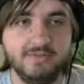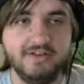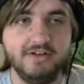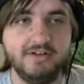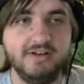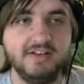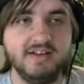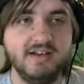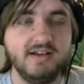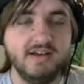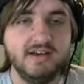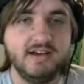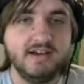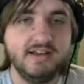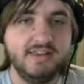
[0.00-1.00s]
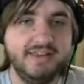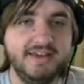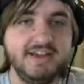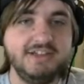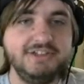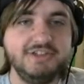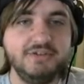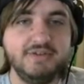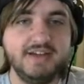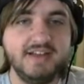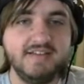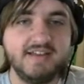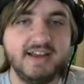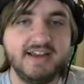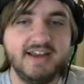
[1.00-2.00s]
series. The issue
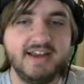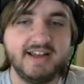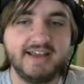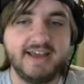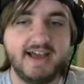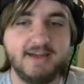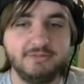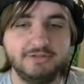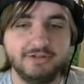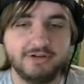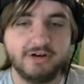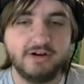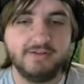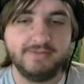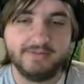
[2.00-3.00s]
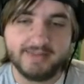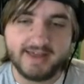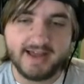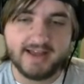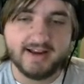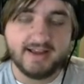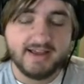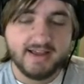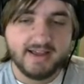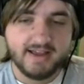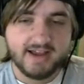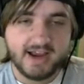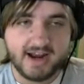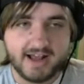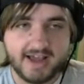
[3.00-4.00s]
is I need a capture card for that.
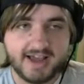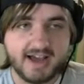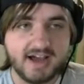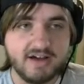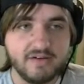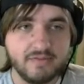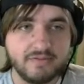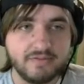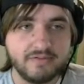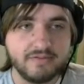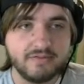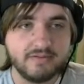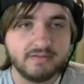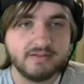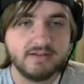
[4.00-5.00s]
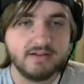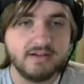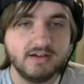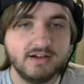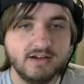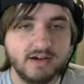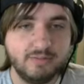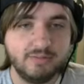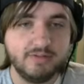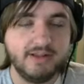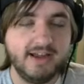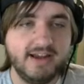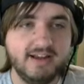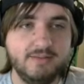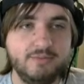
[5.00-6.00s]
And I have a
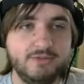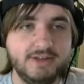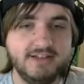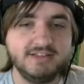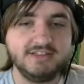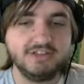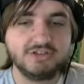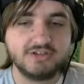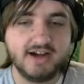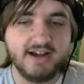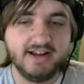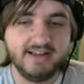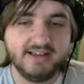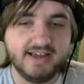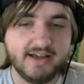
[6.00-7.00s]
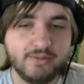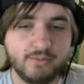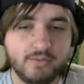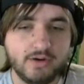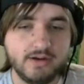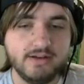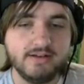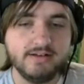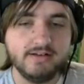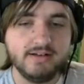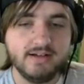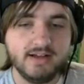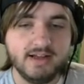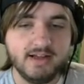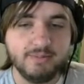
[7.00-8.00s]
plan in place to try to get one,
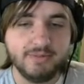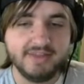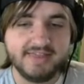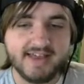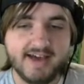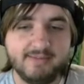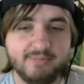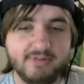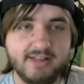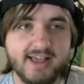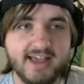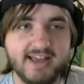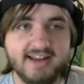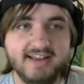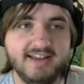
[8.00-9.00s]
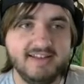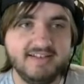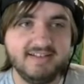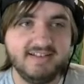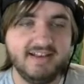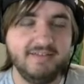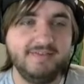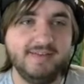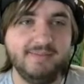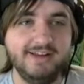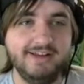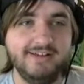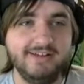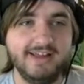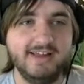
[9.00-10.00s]
but that plan is see if
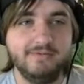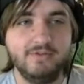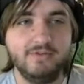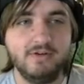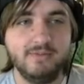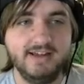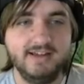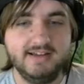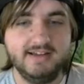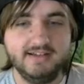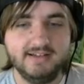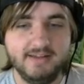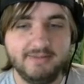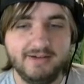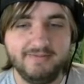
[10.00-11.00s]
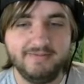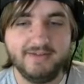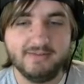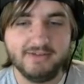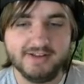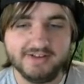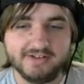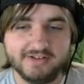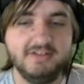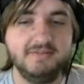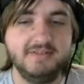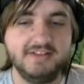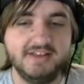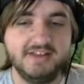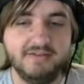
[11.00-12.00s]
somebody will get it for me in my family as a
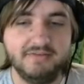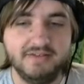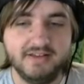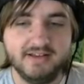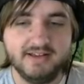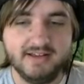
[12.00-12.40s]
Christmas gift.